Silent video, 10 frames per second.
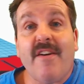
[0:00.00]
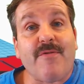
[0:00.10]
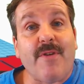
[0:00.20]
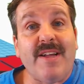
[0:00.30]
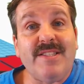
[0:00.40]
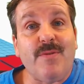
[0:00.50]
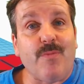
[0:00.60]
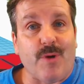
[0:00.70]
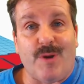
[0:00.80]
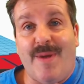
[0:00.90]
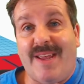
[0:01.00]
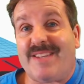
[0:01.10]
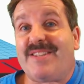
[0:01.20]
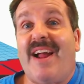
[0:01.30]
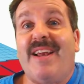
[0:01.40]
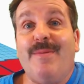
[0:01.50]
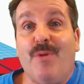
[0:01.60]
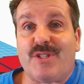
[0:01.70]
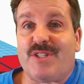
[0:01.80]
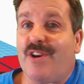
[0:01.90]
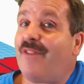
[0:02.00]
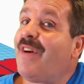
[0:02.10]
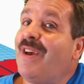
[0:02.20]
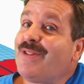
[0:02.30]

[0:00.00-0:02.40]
Friends, we're gonna make a tiny bookshelf,